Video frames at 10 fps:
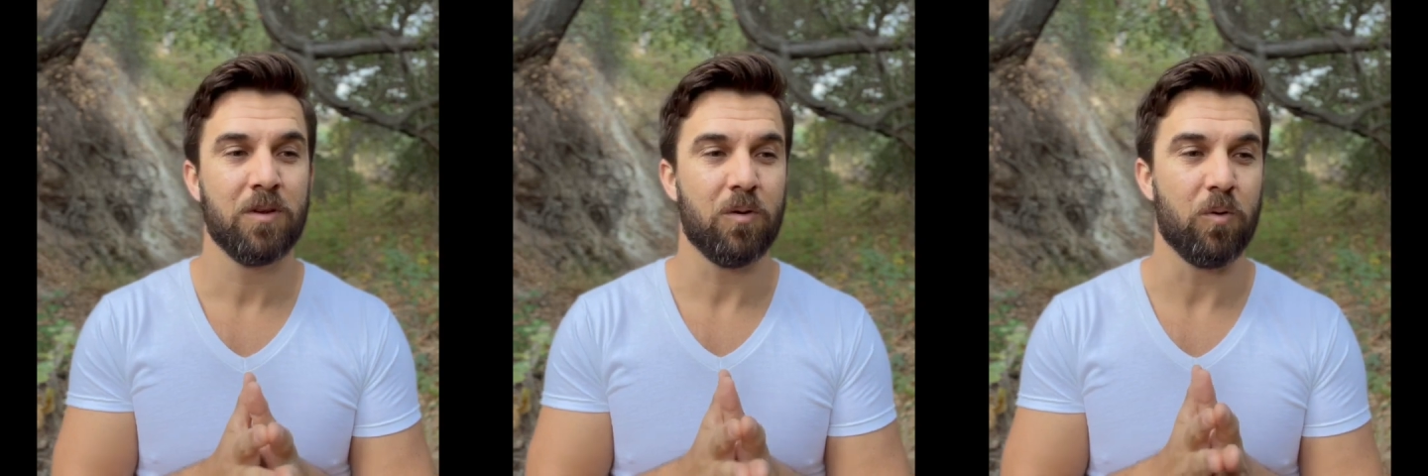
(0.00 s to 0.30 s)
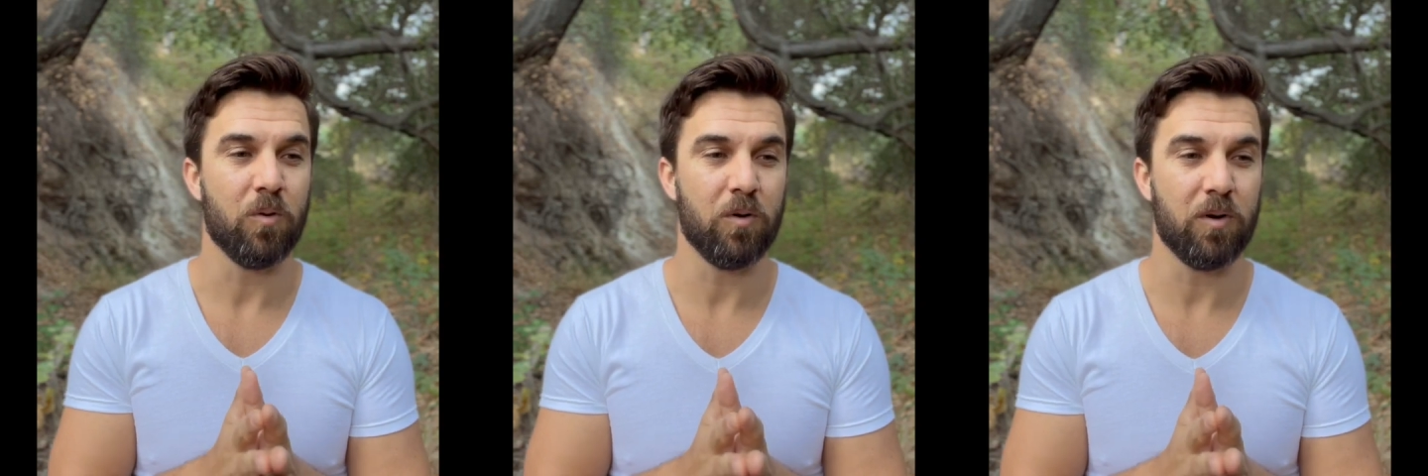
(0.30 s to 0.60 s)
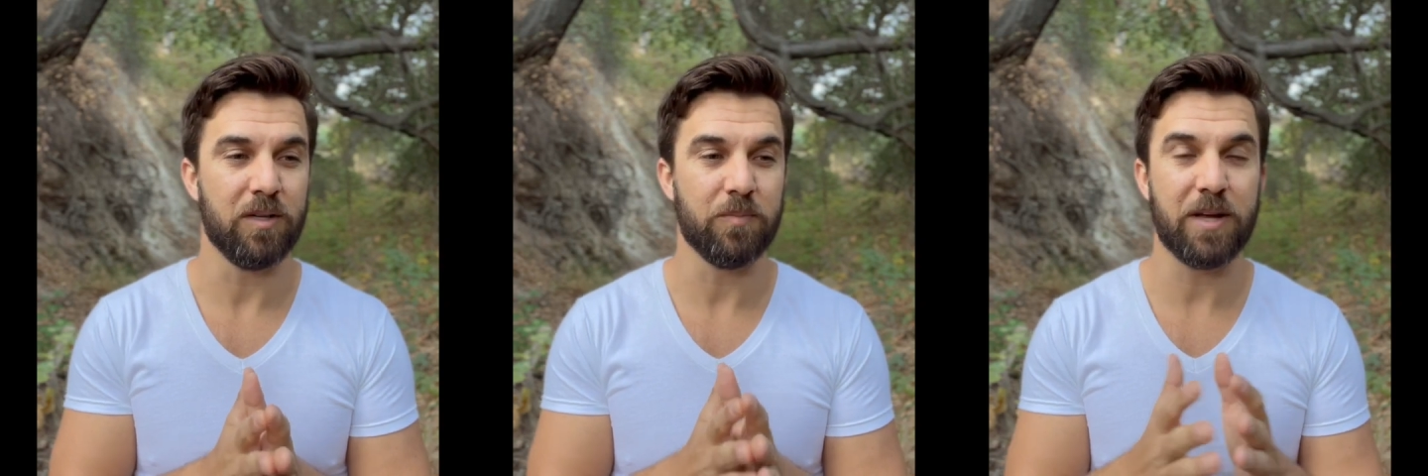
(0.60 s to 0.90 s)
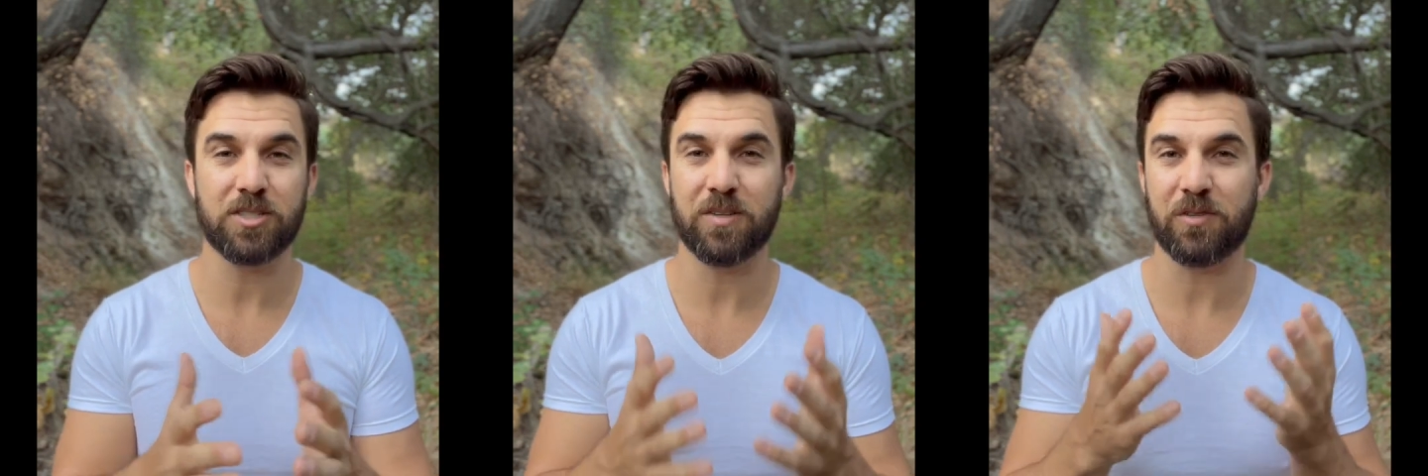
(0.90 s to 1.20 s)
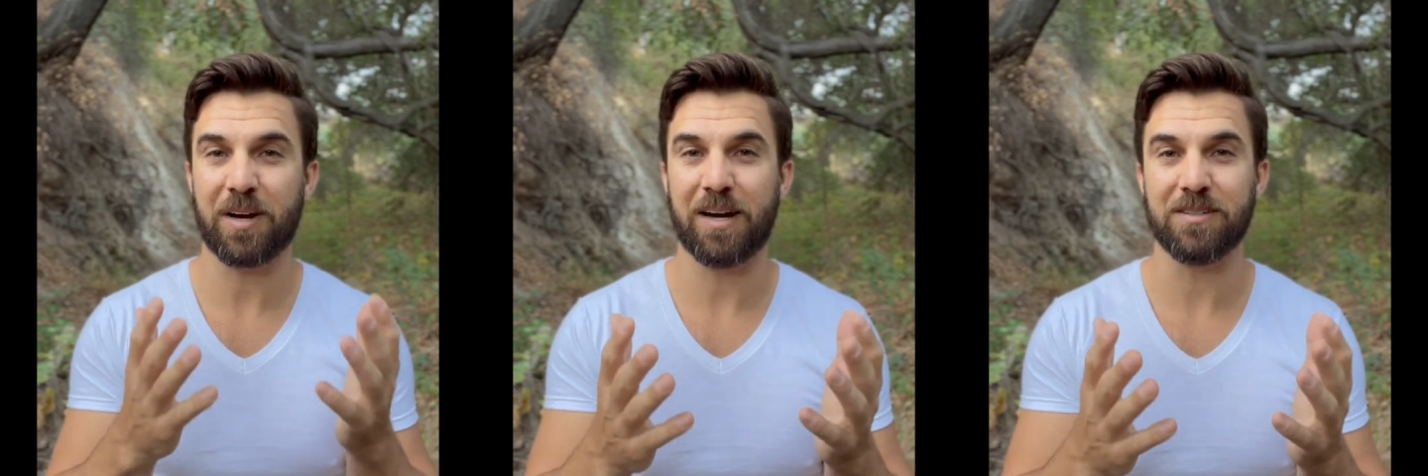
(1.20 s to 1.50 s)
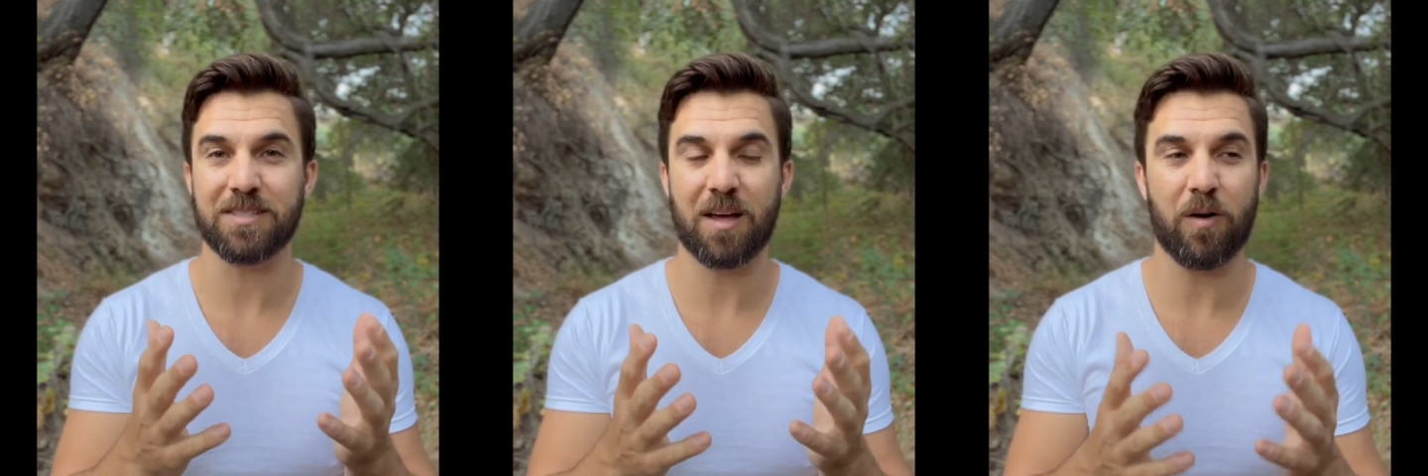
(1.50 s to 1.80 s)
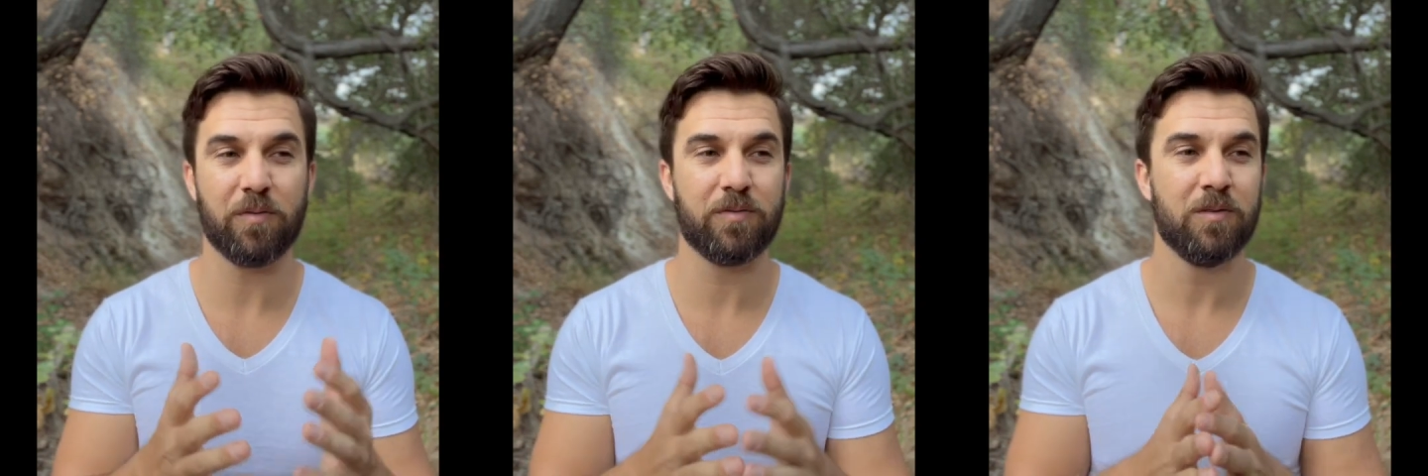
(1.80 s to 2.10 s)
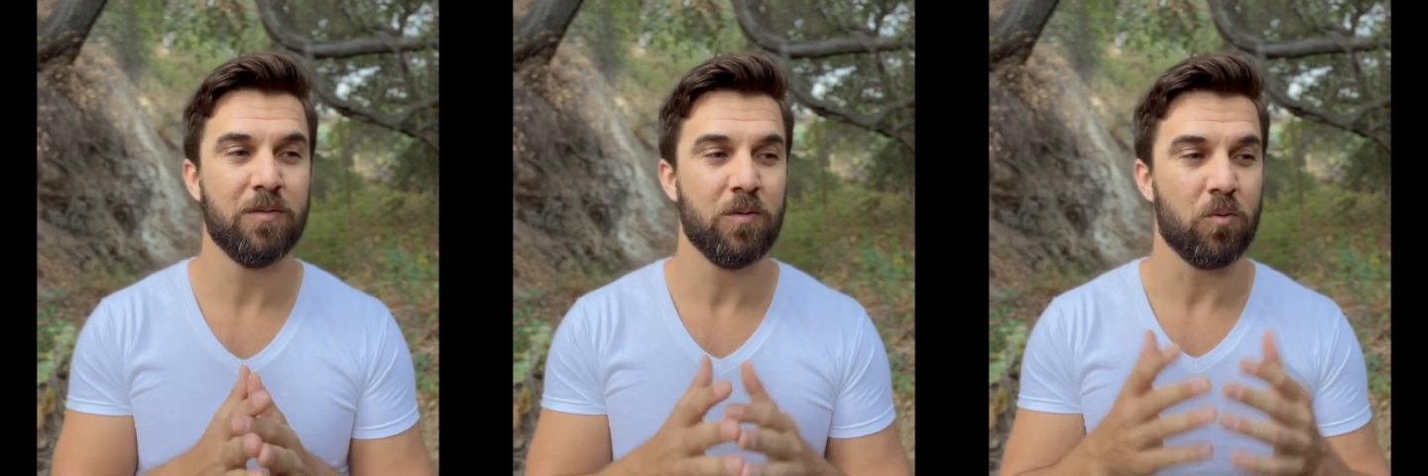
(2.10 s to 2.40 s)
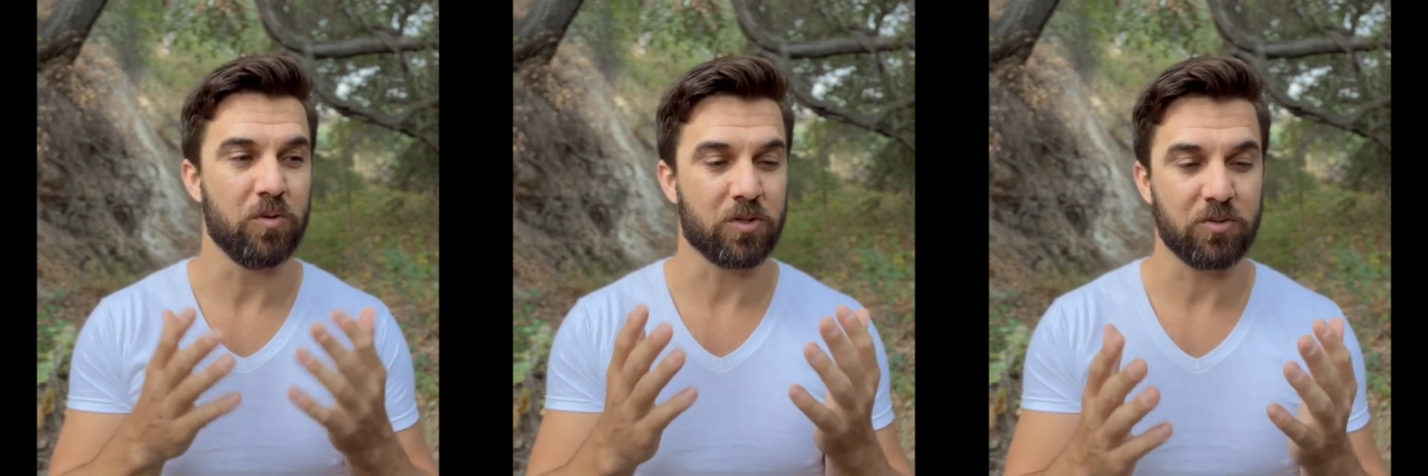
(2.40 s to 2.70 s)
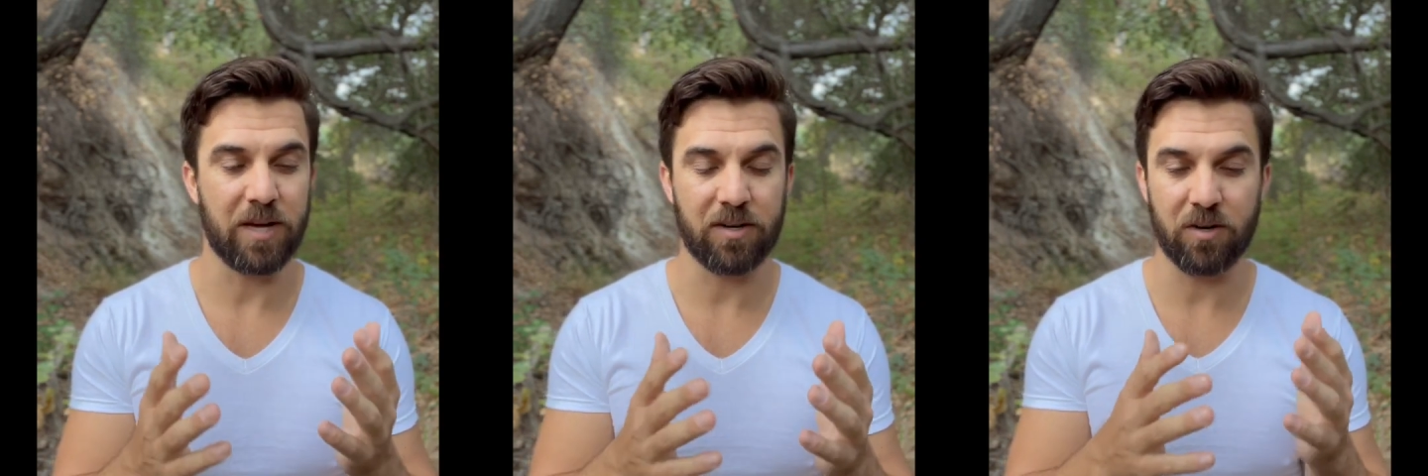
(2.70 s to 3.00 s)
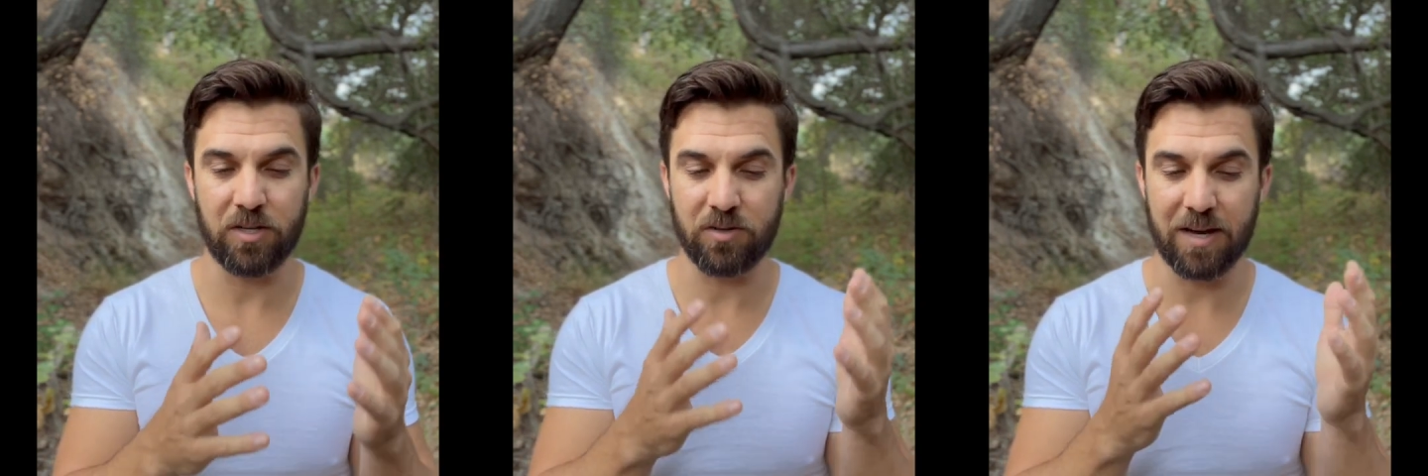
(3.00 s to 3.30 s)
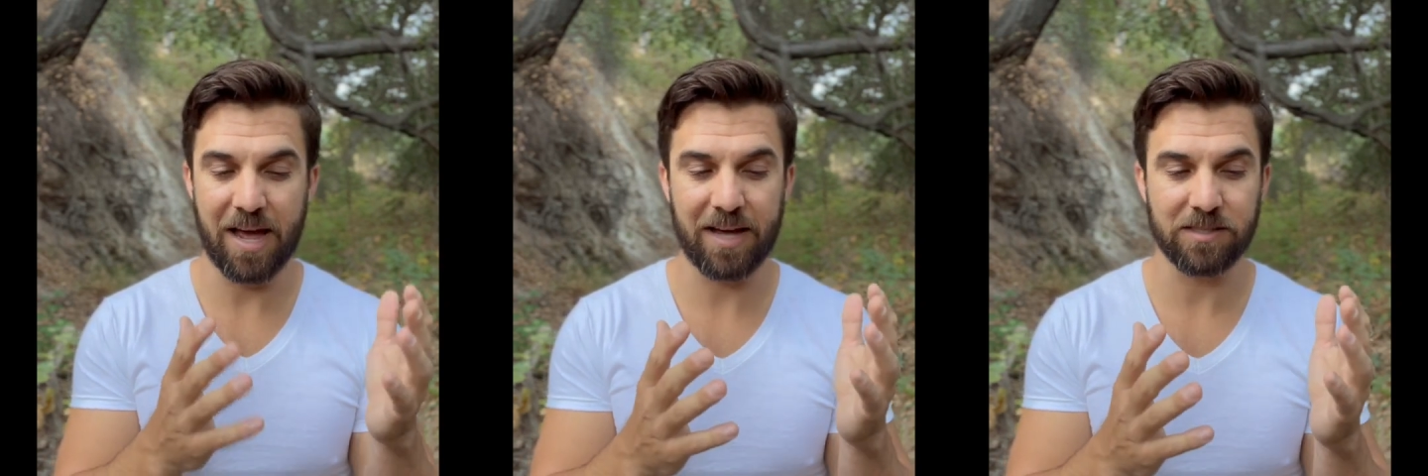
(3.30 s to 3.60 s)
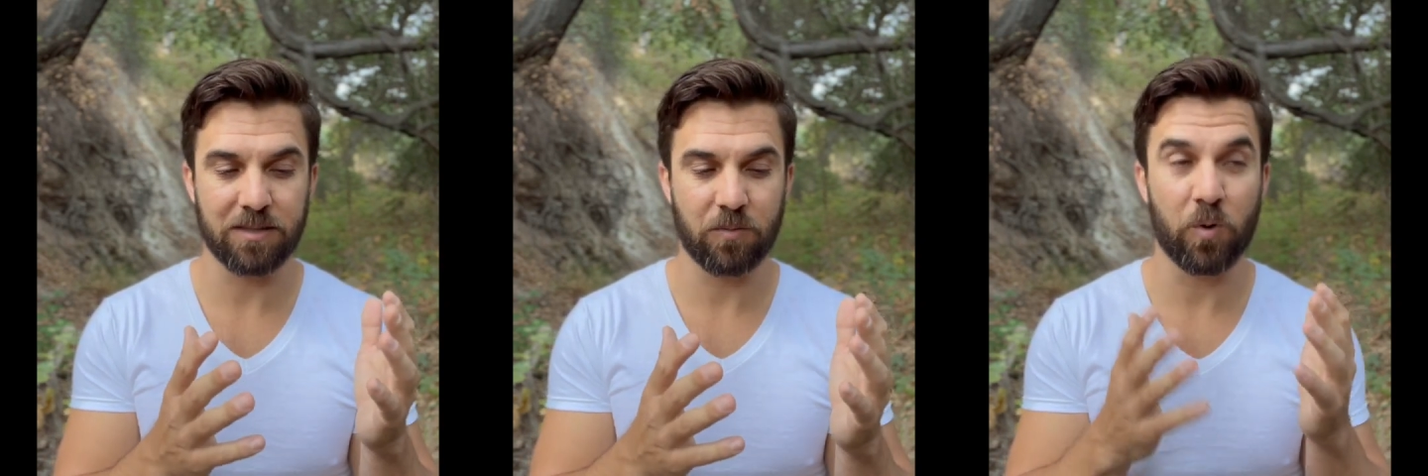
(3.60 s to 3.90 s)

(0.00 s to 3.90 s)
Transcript: or a dimension of your higher self or the creator, and you can ask,